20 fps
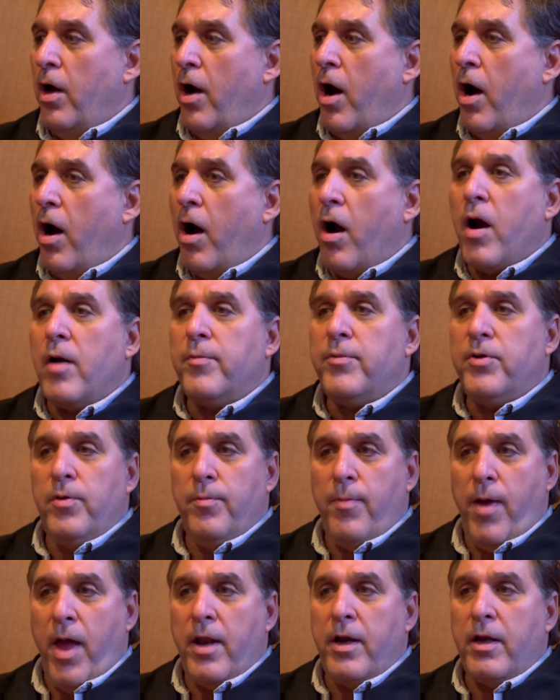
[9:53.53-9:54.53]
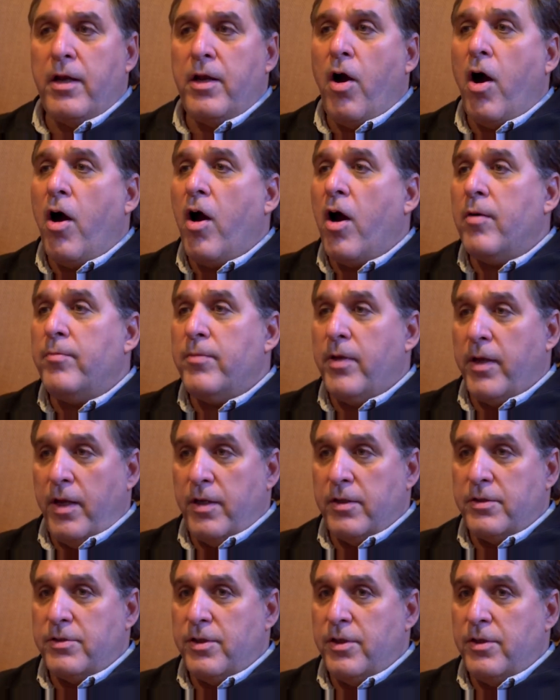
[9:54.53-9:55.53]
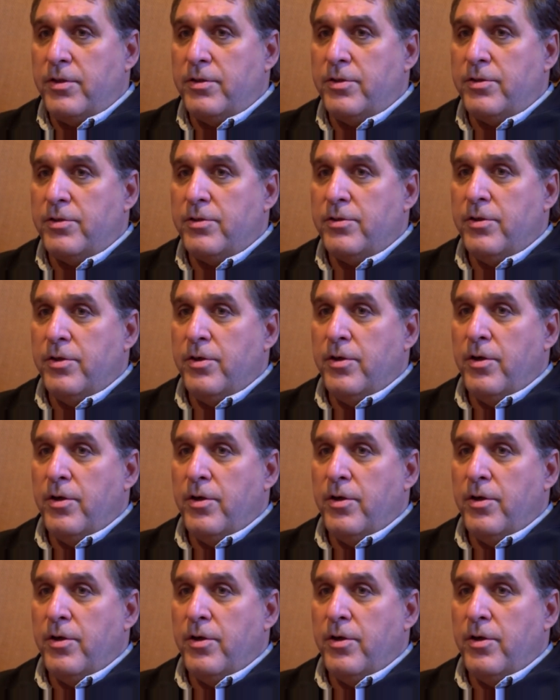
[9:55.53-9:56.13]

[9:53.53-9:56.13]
harm humanity, harm innocence